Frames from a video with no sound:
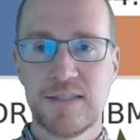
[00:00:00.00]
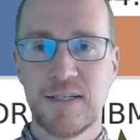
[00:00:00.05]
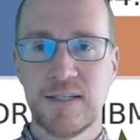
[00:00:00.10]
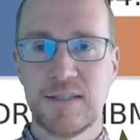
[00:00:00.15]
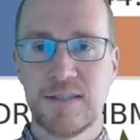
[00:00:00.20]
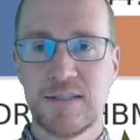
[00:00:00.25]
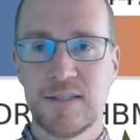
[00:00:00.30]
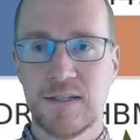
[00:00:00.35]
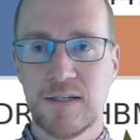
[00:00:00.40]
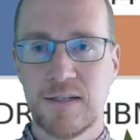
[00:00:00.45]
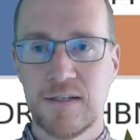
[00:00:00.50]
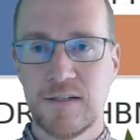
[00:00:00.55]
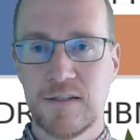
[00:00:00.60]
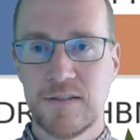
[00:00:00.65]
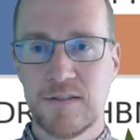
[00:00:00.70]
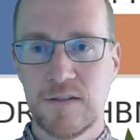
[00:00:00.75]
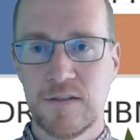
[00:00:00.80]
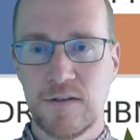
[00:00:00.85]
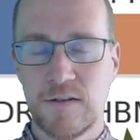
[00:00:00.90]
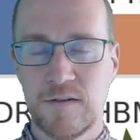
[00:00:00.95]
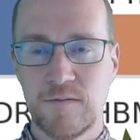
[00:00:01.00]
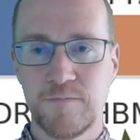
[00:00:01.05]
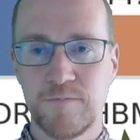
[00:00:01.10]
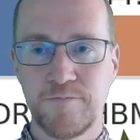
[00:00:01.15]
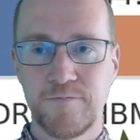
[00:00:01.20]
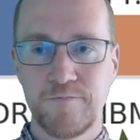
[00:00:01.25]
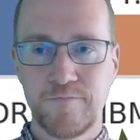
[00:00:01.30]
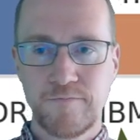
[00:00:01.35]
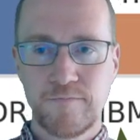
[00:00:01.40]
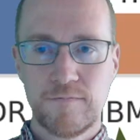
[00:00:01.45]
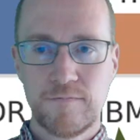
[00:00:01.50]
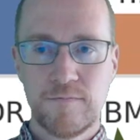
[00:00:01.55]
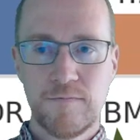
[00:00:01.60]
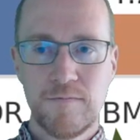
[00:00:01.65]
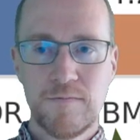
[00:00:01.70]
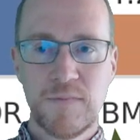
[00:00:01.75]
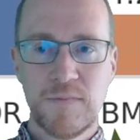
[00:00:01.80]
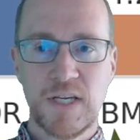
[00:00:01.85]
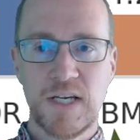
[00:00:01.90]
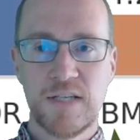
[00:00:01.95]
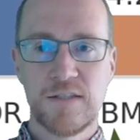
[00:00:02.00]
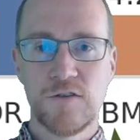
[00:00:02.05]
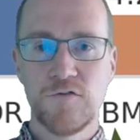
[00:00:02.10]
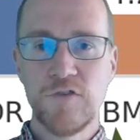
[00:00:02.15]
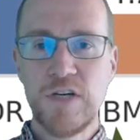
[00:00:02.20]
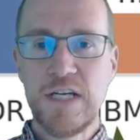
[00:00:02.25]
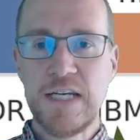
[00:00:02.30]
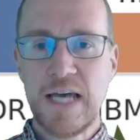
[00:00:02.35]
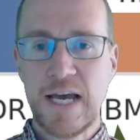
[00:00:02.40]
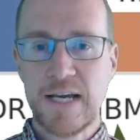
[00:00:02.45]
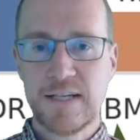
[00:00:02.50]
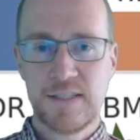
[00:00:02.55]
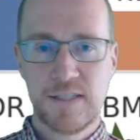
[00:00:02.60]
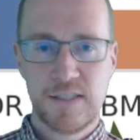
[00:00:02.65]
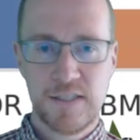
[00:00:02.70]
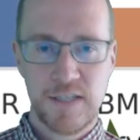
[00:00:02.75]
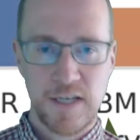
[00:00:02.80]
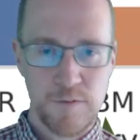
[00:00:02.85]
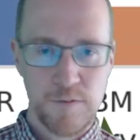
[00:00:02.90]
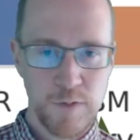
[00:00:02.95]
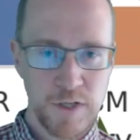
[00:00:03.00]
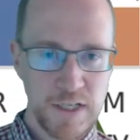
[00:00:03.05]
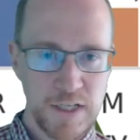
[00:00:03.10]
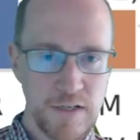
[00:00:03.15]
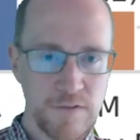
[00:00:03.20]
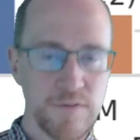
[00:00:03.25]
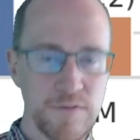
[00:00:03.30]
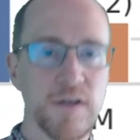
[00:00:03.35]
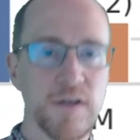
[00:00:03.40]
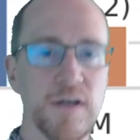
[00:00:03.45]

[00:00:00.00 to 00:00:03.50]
it's a read access, I believe,